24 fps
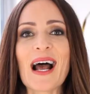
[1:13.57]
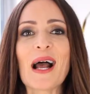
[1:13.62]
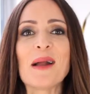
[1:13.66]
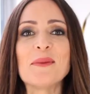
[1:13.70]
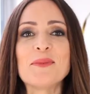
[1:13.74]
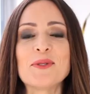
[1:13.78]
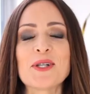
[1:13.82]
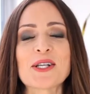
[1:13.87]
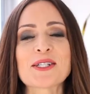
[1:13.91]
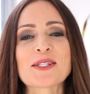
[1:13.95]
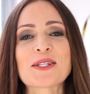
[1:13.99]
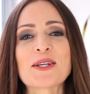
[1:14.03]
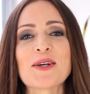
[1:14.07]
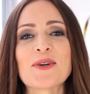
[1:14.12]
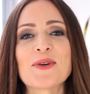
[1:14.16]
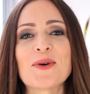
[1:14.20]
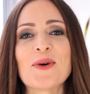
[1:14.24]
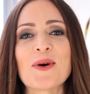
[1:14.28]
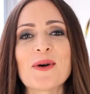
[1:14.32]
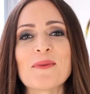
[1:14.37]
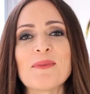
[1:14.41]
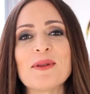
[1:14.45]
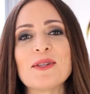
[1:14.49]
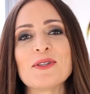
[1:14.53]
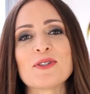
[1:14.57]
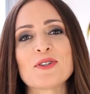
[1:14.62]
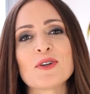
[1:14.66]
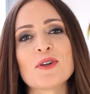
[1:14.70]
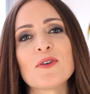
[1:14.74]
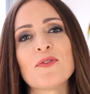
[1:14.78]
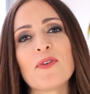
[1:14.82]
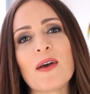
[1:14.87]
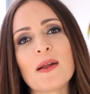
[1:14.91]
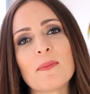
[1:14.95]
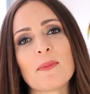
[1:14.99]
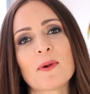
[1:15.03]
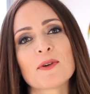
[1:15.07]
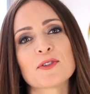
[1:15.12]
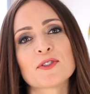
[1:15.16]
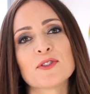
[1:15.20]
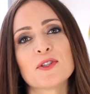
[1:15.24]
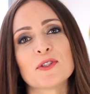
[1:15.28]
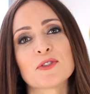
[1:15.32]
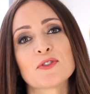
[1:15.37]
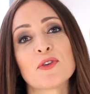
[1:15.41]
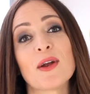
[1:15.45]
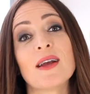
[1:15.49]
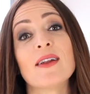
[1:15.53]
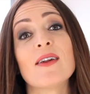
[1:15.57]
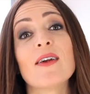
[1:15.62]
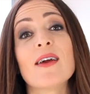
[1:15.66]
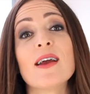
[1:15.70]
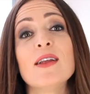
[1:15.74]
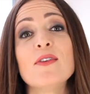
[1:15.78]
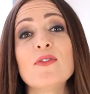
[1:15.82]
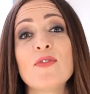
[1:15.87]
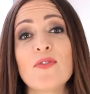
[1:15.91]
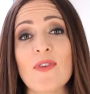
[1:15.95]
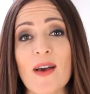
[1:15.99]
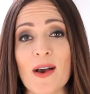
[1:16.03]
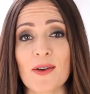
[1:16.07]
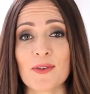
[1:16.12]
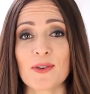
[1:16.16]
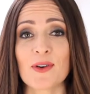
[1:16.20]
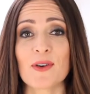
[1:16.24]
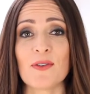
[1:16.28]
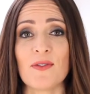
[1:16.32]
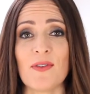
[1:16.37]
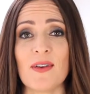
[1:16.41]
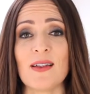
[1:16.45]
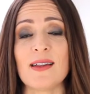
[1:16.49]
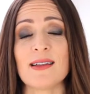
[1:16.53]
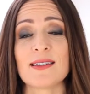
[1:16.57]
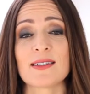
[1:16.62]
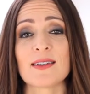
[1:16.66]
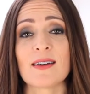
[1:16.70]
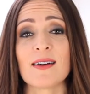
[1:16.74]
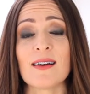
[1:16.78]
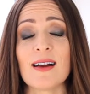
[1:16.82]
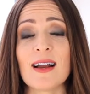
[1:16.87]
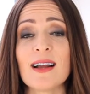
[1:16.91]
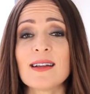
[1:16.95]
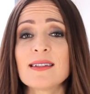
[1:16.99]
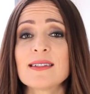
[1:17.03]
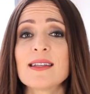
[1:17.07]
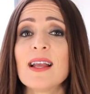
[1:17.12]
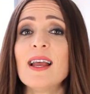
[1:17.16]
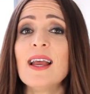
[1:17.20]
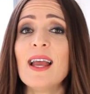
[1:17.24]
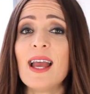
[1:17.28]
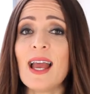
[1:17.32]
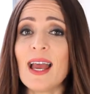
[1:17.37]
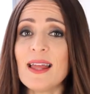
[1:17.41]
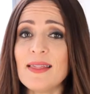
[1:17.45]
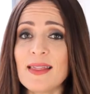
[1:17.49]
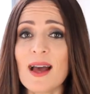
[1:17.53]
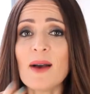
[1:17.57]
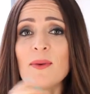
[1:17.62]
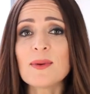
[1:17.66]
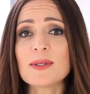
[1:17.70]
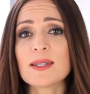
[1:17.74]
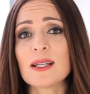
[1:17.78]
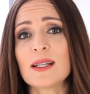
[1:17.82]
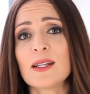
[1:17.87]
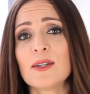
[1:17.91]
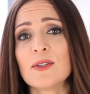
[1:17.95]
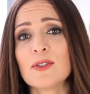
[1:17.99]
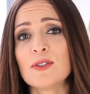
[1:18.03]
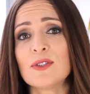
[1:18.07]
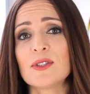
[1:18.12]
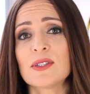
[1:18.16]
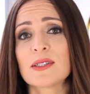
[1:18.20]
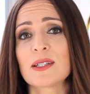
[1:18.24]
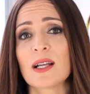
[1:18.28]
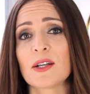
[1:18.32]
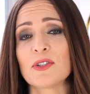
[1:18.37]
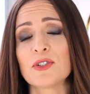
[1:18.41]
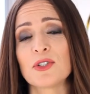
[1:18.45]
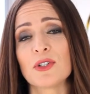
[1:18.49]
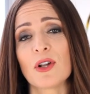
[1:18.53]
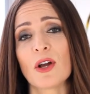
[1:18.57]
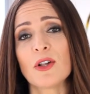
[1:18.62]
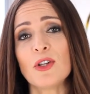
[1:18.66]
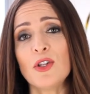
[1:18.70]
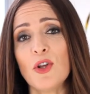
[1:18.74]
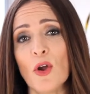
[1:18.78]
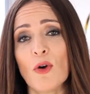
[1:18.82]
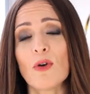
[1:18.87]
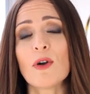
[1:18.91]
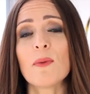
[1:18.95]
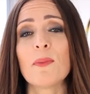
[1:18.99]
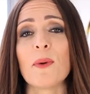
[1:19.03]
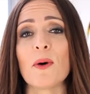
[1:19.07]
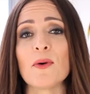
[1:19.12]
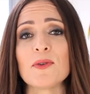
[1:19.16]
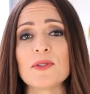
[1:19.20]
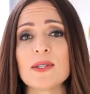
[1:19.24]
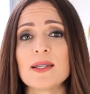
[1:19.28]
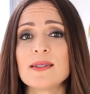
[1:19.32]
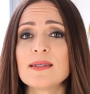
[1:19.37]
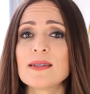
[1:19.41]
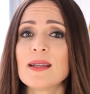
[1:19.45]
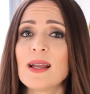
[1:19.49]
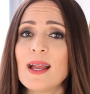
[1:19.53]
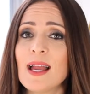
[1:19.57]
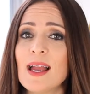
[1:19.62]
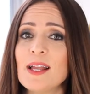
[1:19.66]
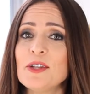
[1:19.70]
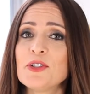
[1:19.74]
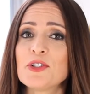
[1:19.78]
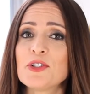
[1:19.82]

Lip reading: I'm Jessica Corbin, certified personal trainer and founder of Vitness Rx, and that was a little discussion on yoga poses and